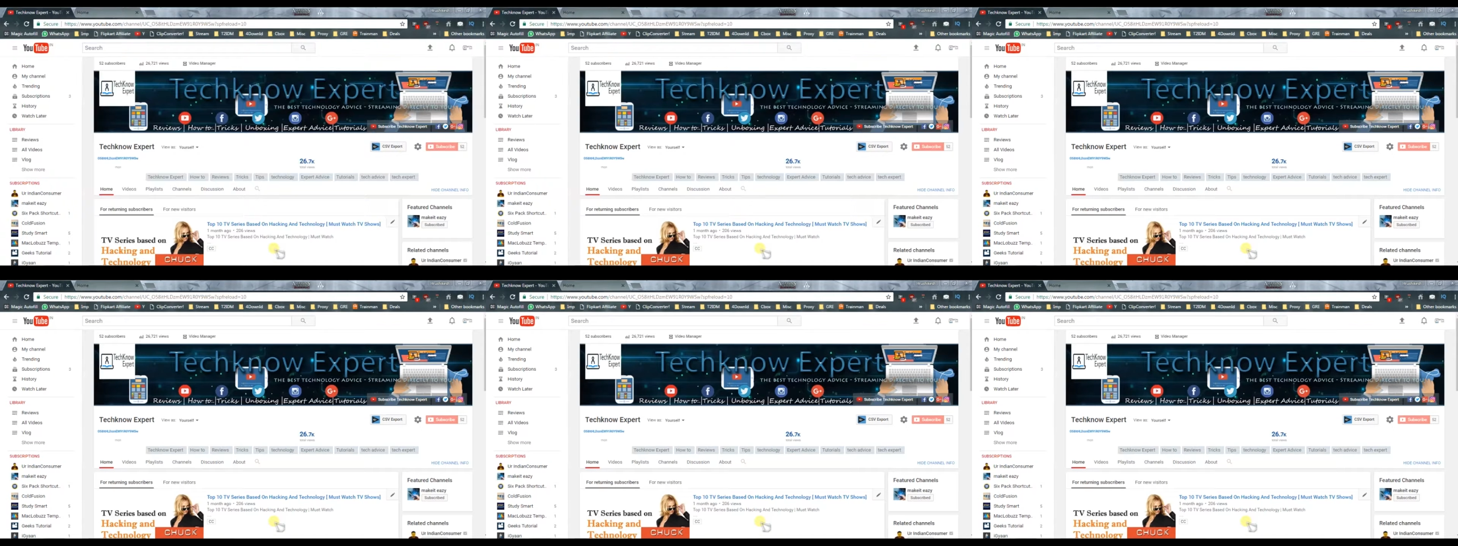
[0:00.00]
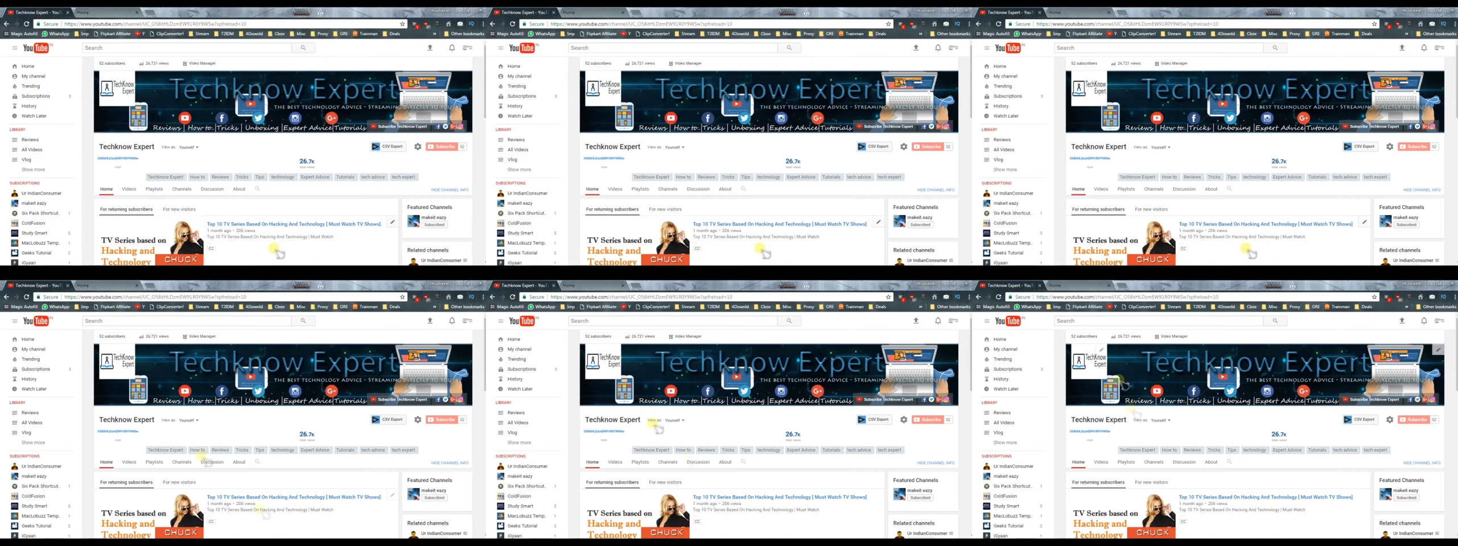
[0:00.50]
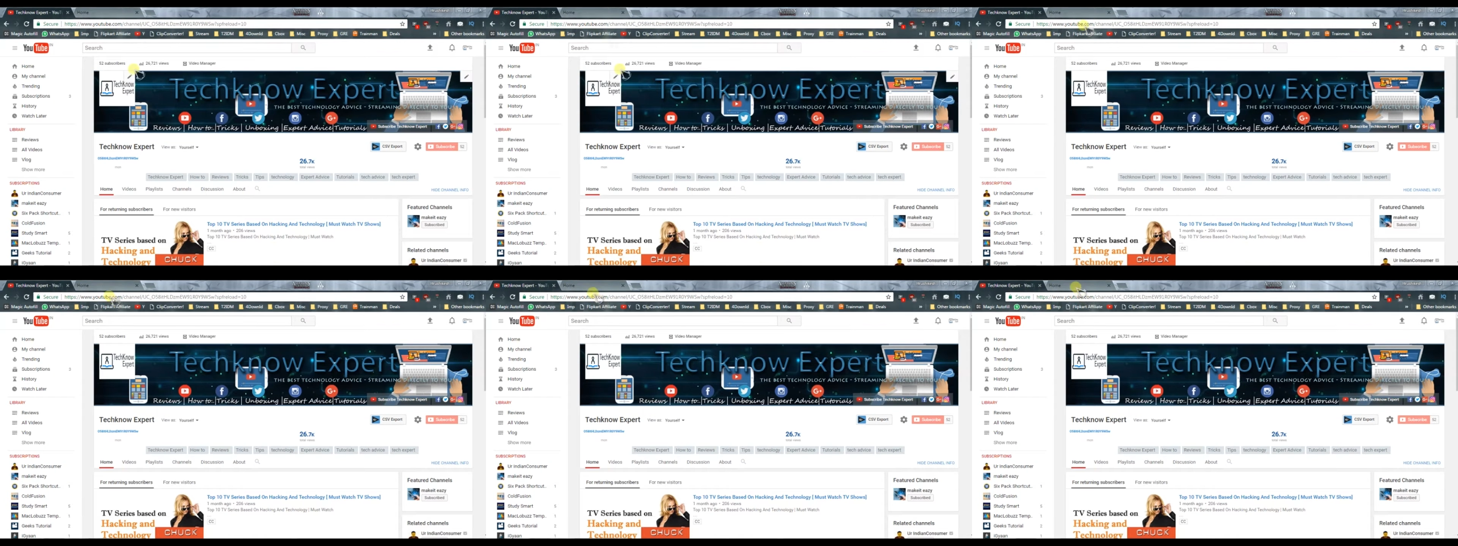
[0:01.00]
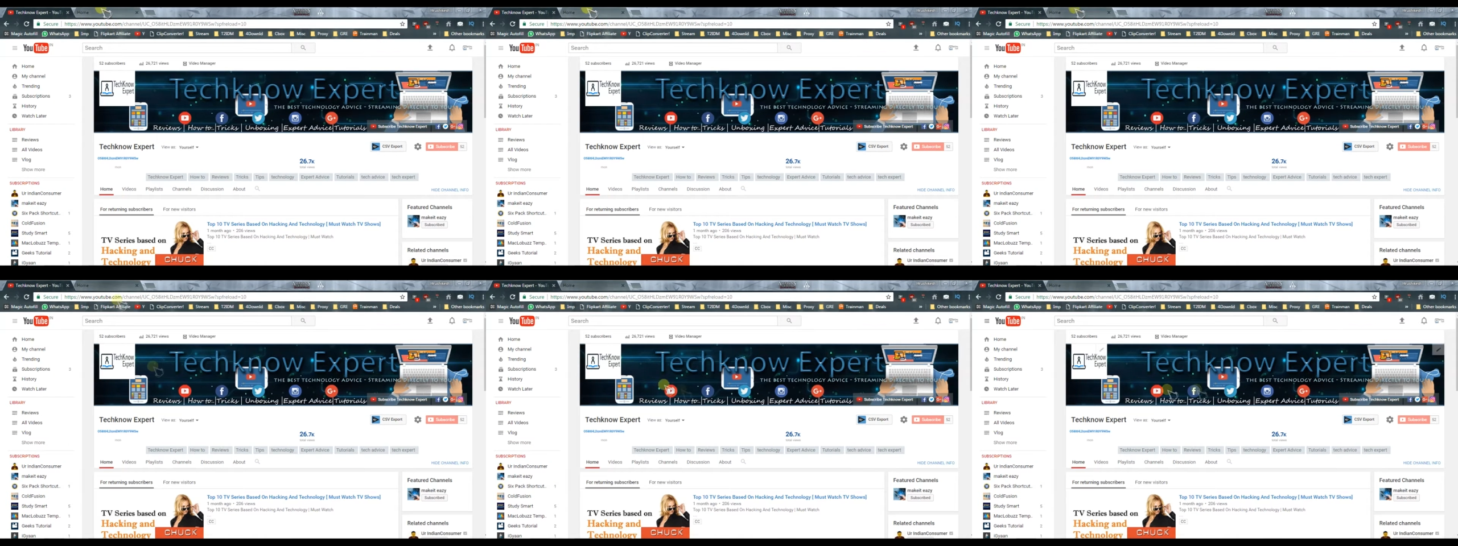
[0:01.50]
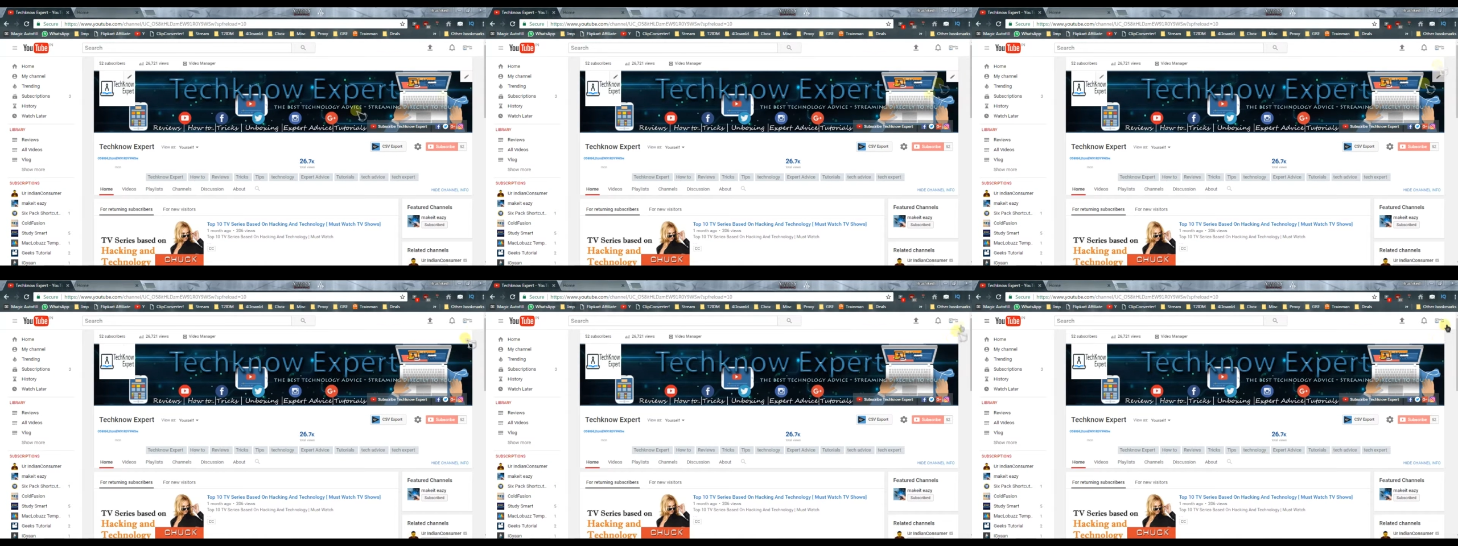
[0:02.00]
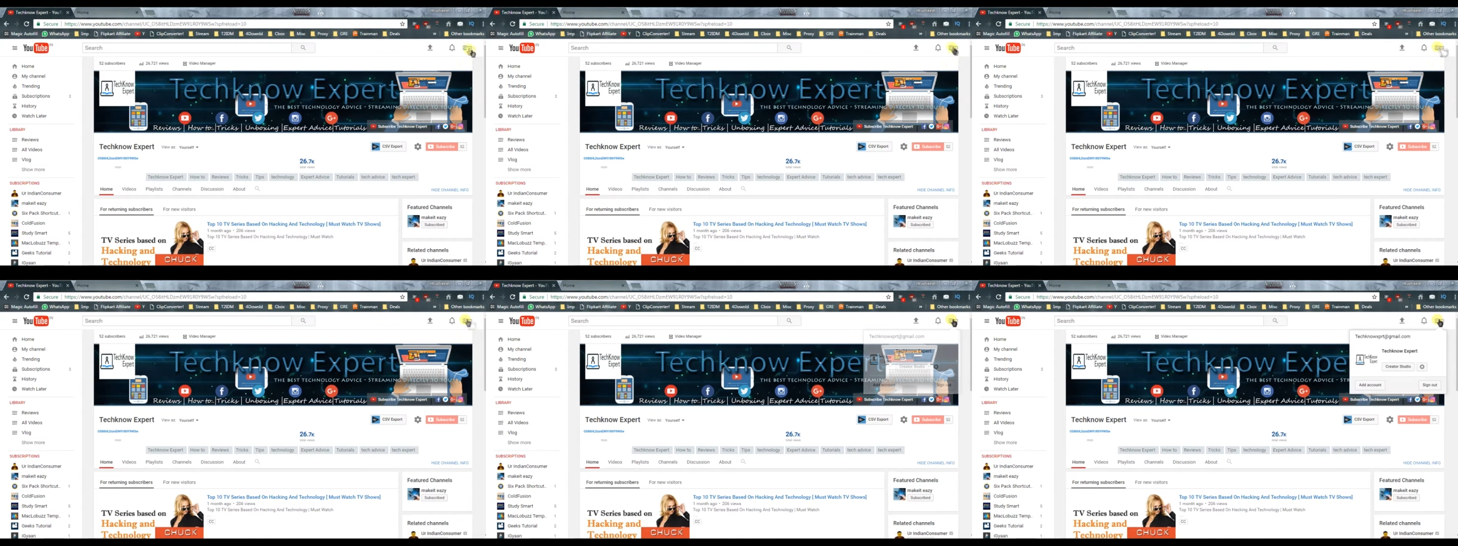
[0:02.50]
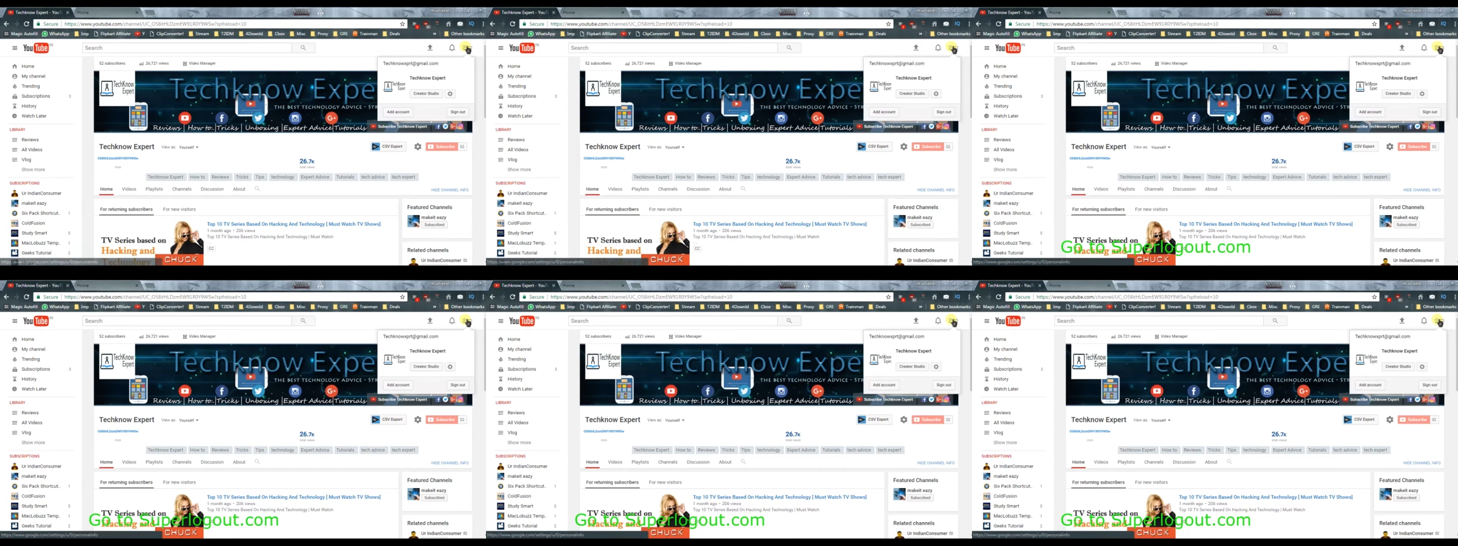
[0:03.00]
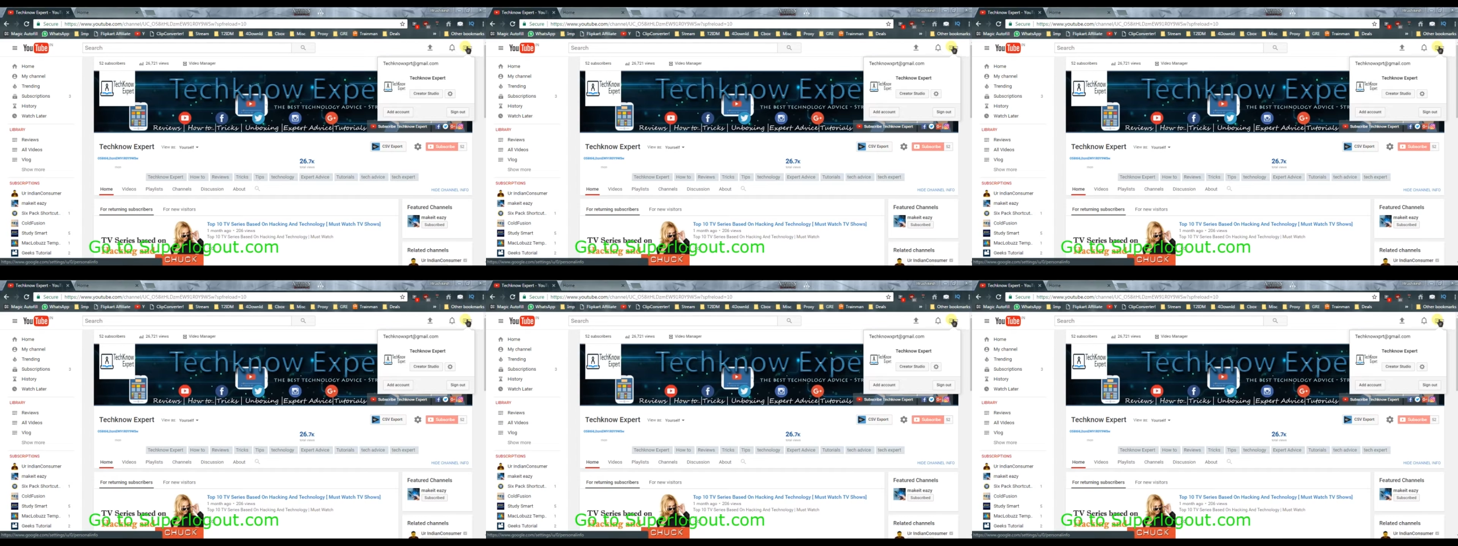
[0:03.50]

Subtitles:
[unreadable: no face in view]